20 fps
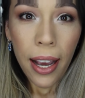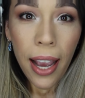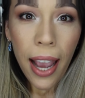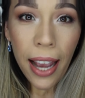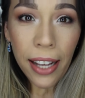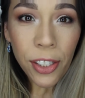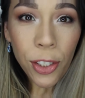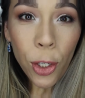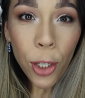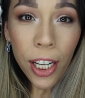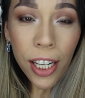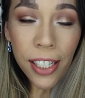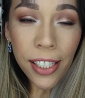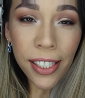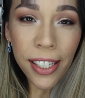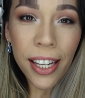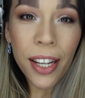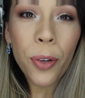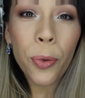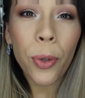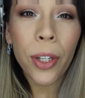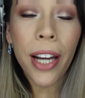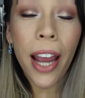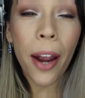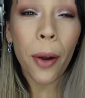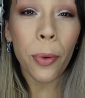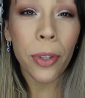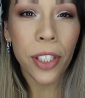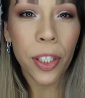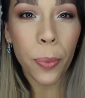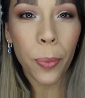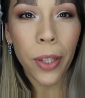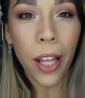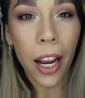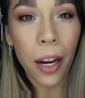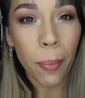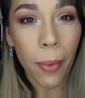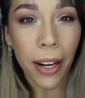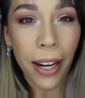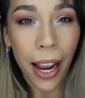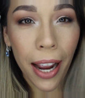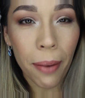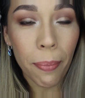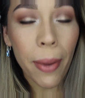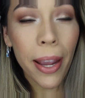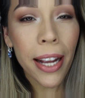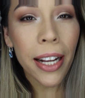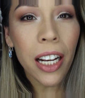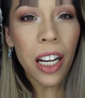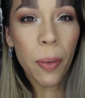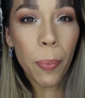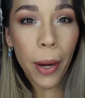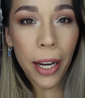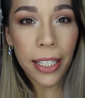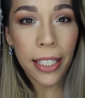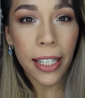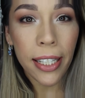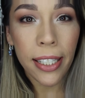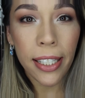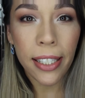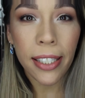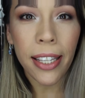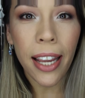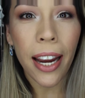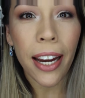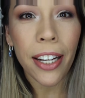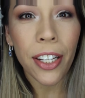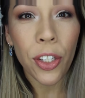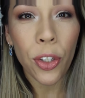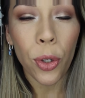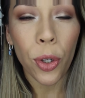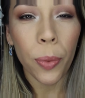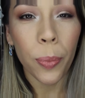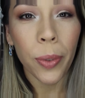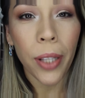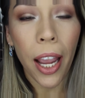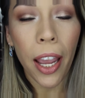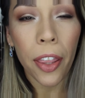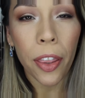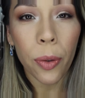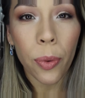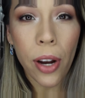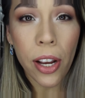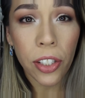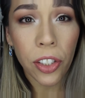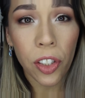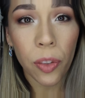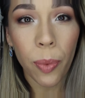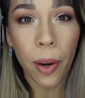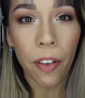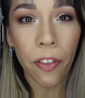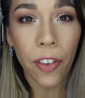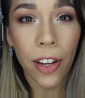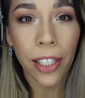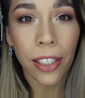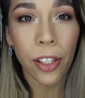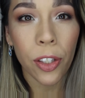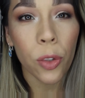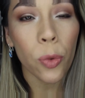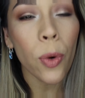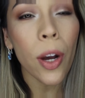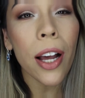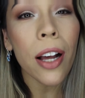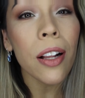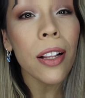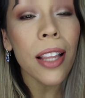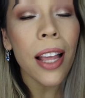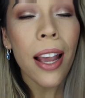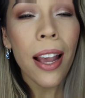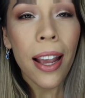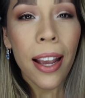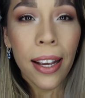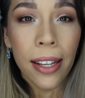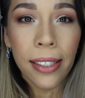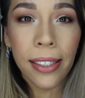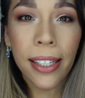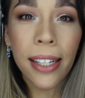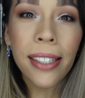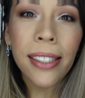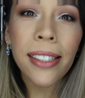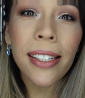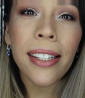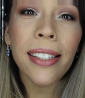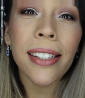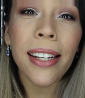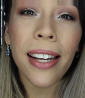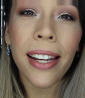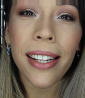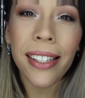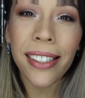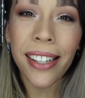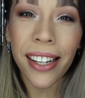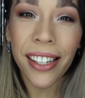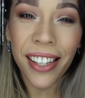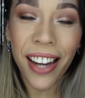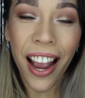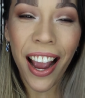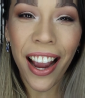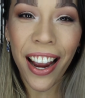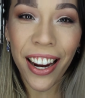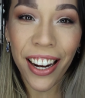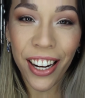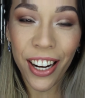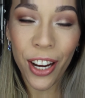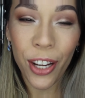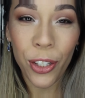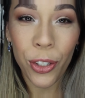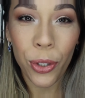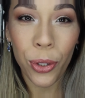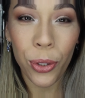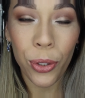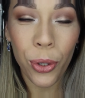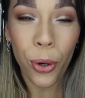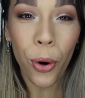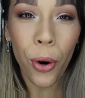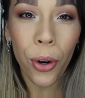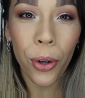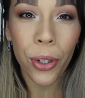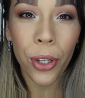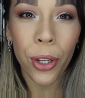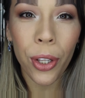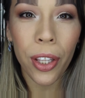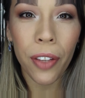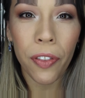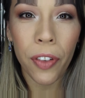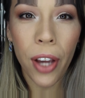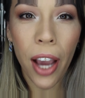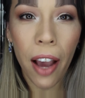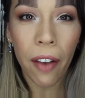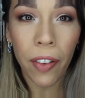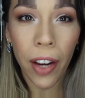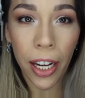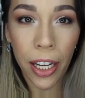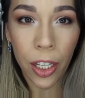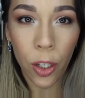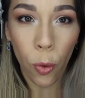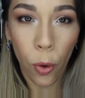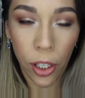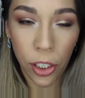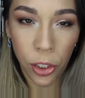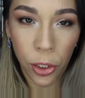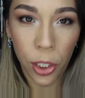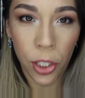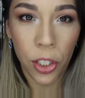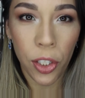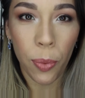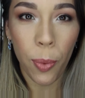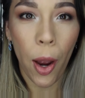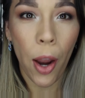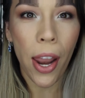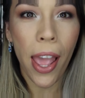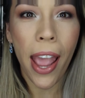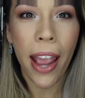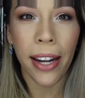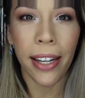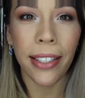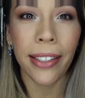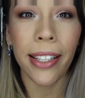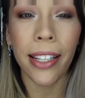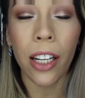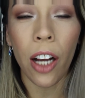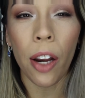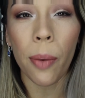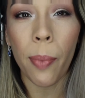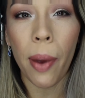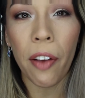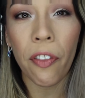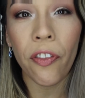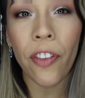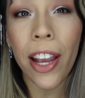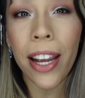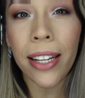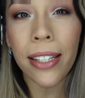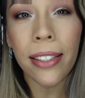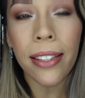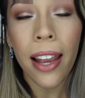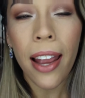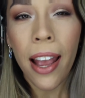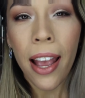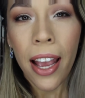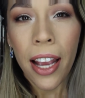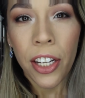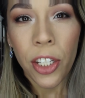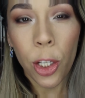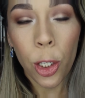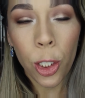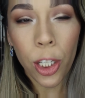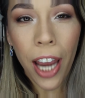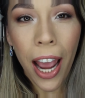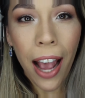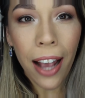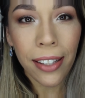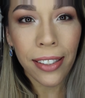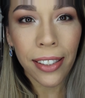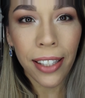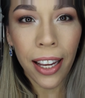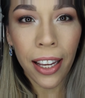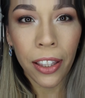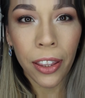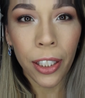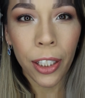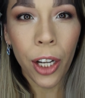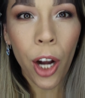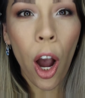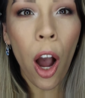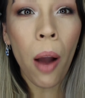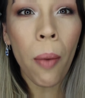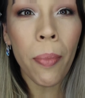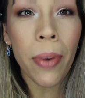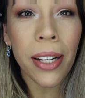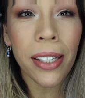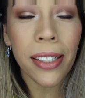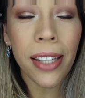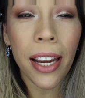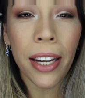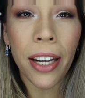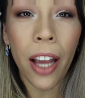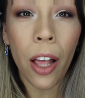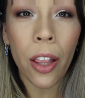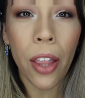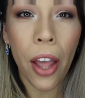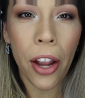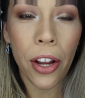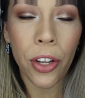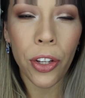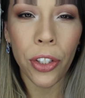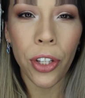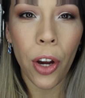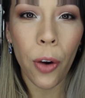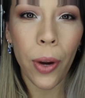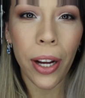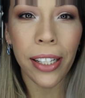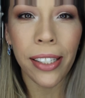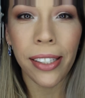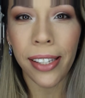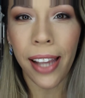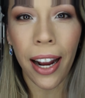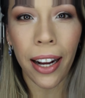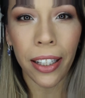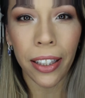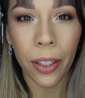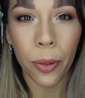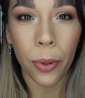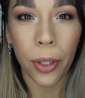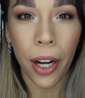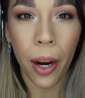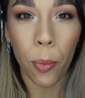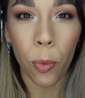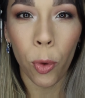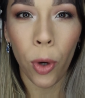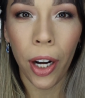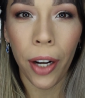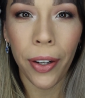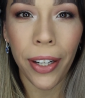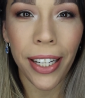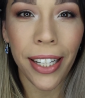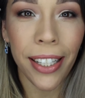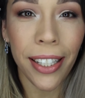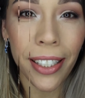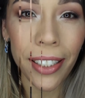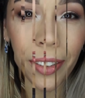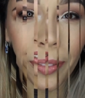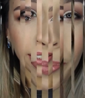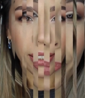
As you can see, when I was applying my eye makeup, I did decide to apply the rest of my face as well. Since this is an eye tutorial, if you have any questions about anything on my face, just ask in the comments and I'll let you know exactly what I'm wearing.